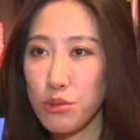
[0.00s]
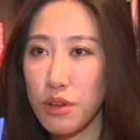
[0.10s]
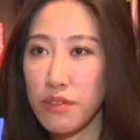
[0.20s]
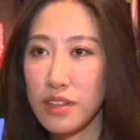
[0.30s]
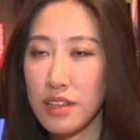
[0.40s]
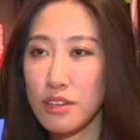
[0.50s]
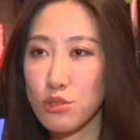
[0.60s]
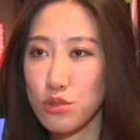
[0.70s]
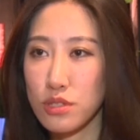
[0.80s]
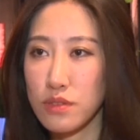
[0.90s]
My biggest
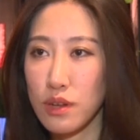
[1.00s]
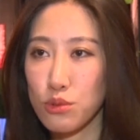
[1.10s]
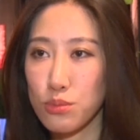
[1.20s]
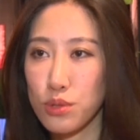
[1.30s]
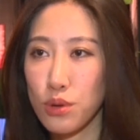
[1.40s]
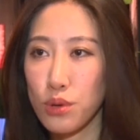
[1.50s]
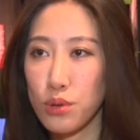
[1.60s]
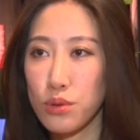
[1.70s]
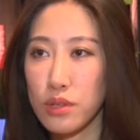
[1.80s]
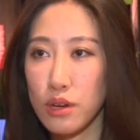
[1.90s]
wish is for the rouble
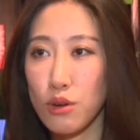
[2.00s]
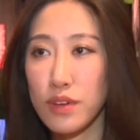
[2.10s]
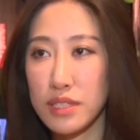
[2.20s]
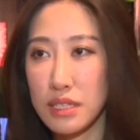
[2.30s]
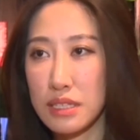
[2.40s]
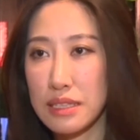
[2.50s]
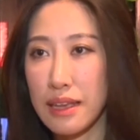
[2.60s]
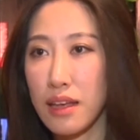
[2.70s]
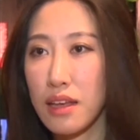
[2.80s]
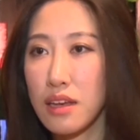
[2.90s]
exchange rate to
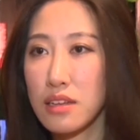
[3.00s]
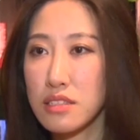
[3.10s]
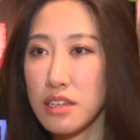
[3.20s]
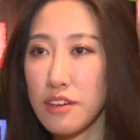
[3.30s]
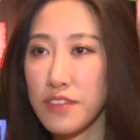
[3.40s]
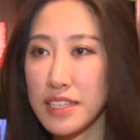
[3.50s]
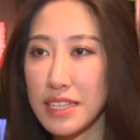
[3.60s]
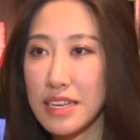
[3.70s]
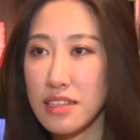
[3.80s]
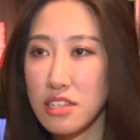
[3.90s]
stabilize so that my
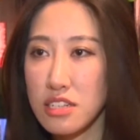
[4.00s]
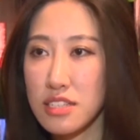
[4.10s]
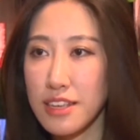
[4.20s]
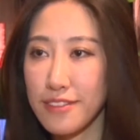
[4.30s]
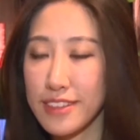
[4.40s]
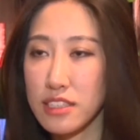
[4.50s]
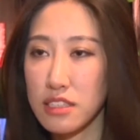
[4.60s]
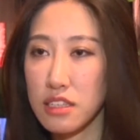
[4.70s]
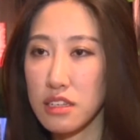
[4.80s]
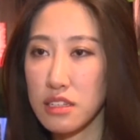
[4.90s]
restaurant can have a
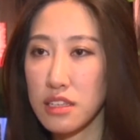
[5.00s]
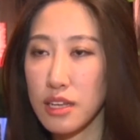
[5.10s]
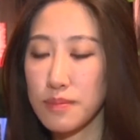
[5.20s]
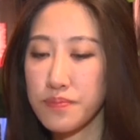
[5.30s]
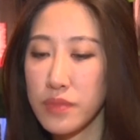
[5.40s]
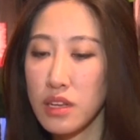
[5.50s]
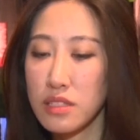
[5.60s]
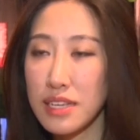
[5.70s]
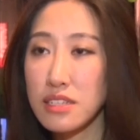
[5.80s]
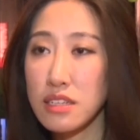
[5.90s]
stable profit.
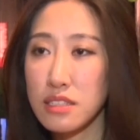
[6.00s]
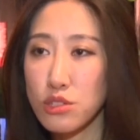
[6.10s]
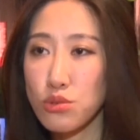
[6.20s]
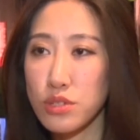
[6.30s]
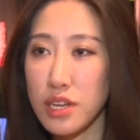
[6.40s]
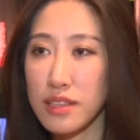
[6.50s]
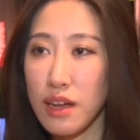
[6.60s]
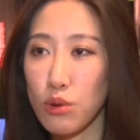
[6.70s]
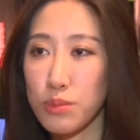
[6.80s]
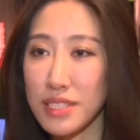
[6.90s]
This way, we won't
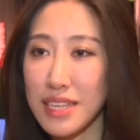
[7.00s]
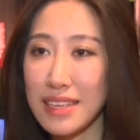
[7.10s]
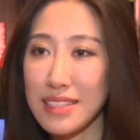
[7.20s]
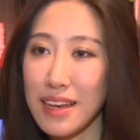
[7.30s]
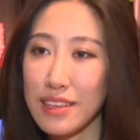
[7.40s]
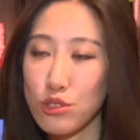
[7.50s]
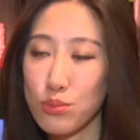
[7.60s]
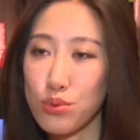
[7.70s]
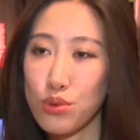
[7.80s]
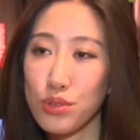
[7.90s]
have to keep changing
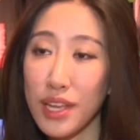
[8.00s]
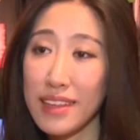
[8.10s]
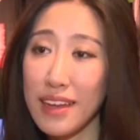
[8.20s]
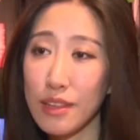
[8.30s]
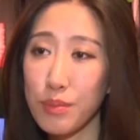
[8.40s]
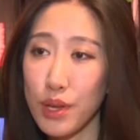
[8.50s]
prices on our